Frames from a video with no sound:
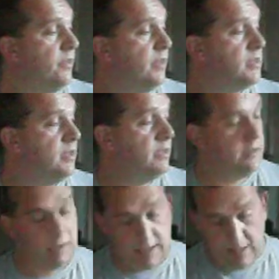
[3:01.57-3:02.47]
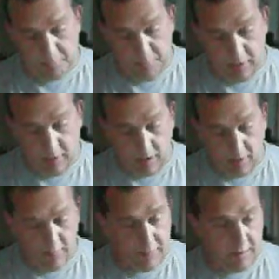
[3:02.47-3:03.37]
there's a little pull
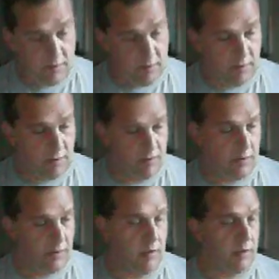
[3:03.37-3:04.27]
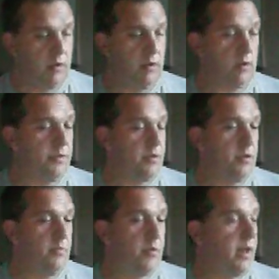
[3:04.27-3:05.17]
off that
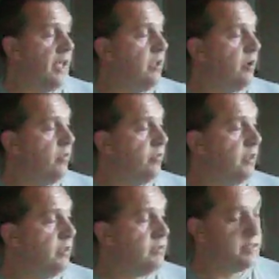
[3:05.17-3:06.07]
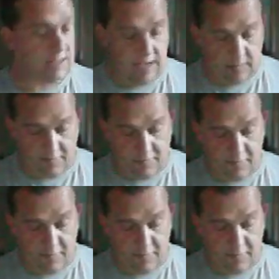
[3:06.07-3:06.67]
you play on the 2nd